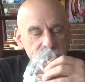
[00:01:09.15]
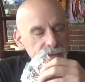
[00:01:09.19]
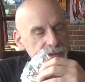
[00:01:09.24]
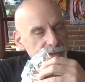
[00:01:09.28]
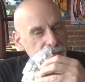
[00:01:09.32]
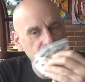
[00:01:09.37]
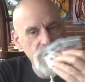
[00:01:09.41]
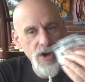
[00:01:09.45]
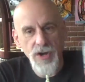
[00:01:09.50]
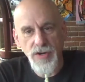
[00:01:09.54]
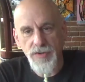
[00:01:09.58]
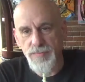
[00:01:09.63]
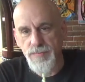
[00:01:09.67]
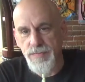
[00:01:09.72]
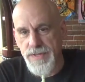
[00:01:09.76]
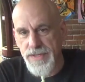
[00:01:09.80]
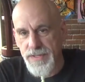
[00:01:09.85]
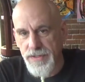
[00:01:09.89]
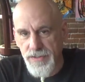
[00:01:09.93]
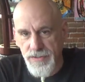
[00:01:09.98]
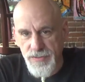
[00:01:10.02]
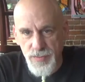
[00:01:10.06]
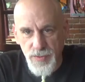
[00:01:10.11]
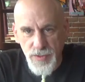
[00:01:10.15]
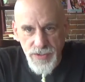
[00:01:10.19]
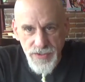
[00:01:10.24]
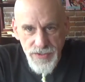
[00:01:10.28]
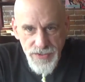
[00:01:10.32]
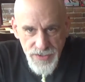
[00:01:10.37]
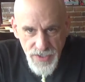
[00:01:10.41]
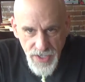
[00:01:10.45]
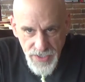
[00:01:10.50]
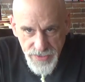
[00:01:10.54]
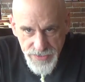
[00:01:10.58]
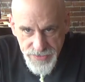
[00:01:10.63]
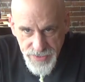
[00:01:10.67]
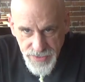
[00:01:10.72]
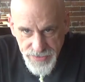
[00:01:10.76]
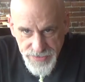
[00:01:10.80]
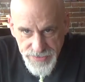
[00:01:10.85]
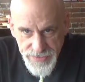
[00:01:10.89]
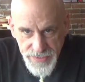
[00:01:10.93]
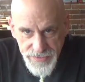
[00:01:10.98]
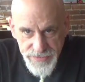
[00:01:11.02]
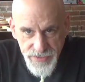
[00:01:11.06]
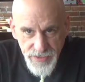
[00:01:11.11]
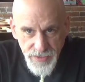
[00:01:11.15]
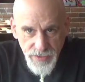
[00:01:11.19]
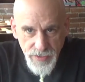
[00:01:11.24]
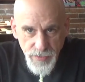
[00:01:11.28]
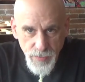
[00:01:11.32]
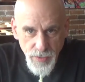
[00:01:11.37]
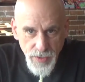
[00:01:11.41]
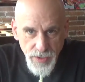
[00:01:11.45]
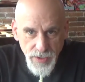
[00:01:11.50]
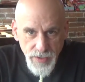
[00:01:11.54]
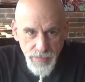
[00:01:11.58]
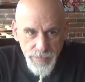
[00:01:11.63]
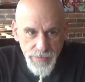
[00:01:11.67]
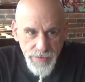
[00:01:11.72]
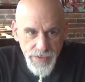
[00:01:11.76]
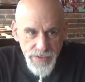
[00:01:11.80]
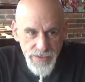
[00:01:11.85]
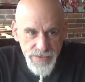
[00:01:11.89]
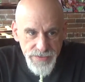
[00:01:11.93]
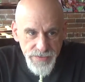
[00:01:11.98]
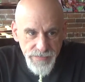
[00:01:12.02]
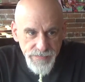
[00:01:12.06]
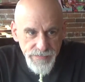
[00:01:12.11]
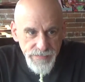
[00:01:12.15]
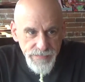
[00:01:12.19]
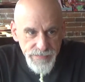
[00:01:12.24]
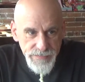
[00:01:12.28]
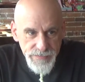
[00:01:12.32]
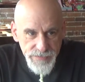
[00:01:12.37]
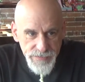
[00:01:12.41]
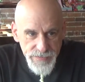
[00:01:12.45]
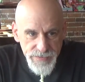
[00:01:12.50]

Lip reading: There are meals where a sauce doesn't necessarily work because of